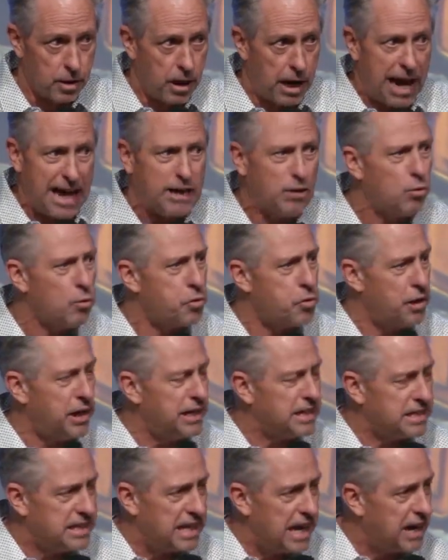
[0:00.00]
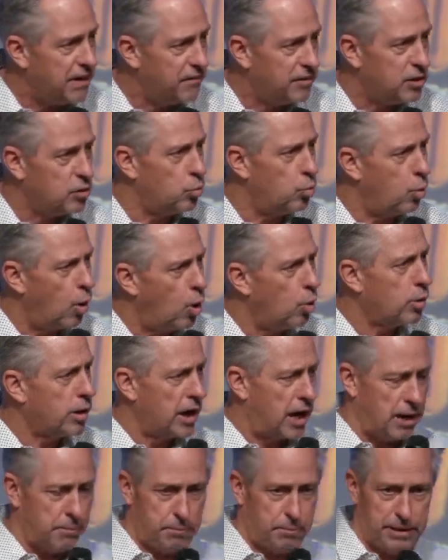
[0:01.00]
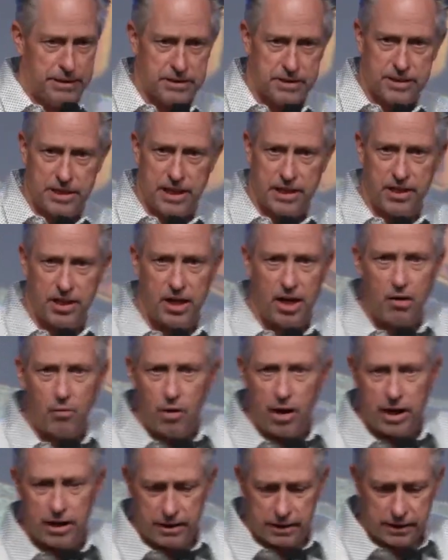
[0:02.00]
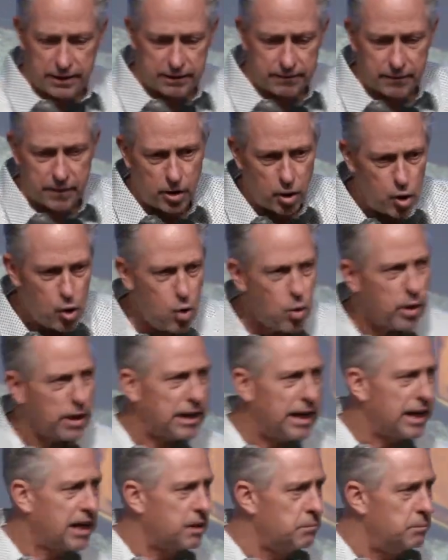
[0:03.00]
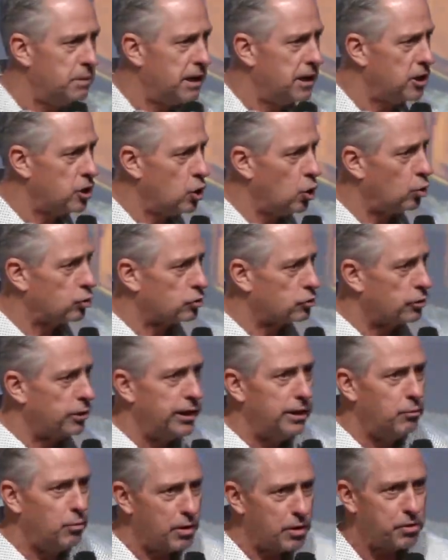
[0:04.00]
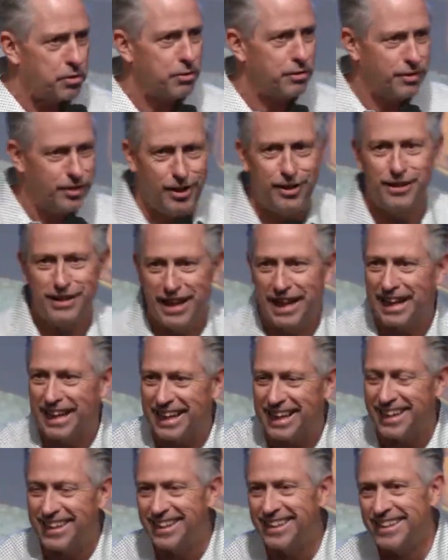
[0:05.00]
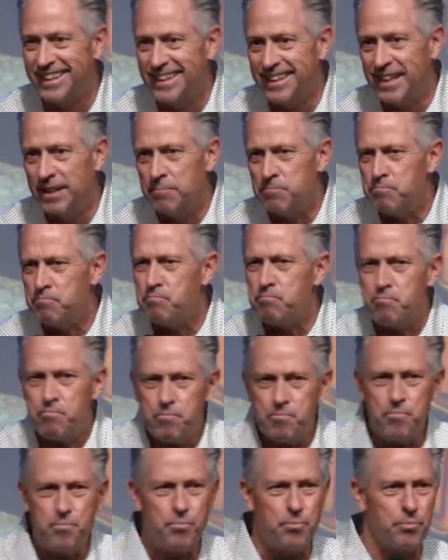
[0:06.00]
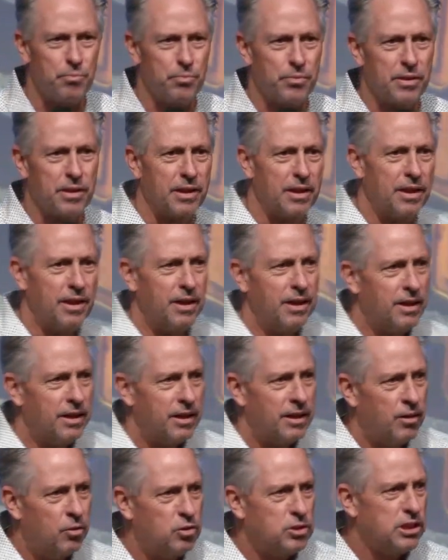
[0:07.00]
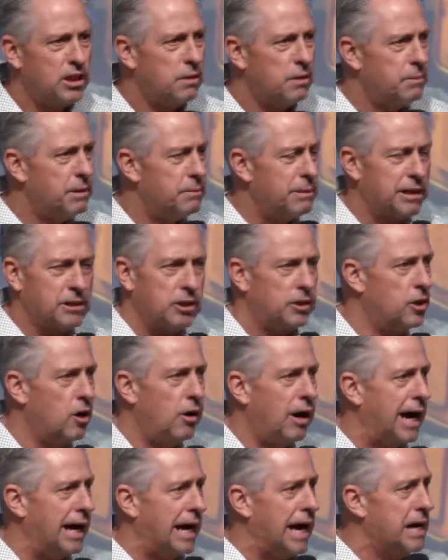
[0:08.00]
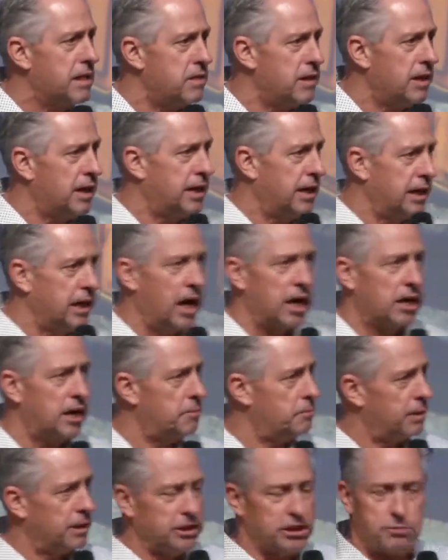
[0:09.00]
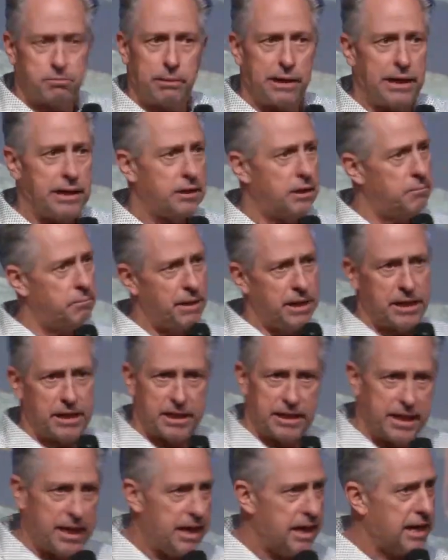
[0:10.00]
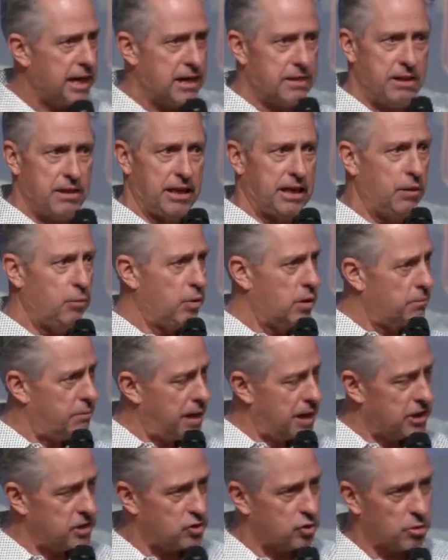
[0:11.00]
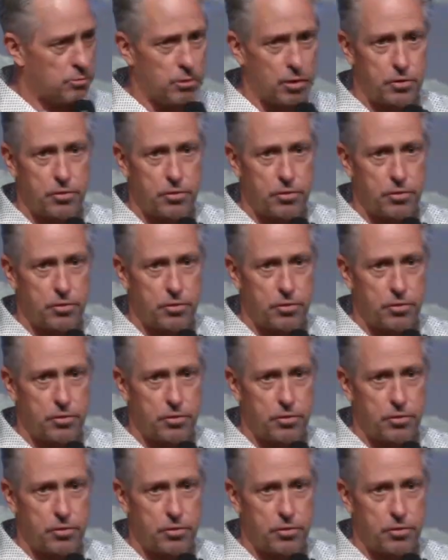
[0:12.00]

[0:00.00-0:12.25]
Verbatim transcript: I don't think David woke up and said, you know what? Who can I commit adultery with today? Hmm, who's going to be my No, I, I, think he got up and just planned on being a king. I think he went about his normal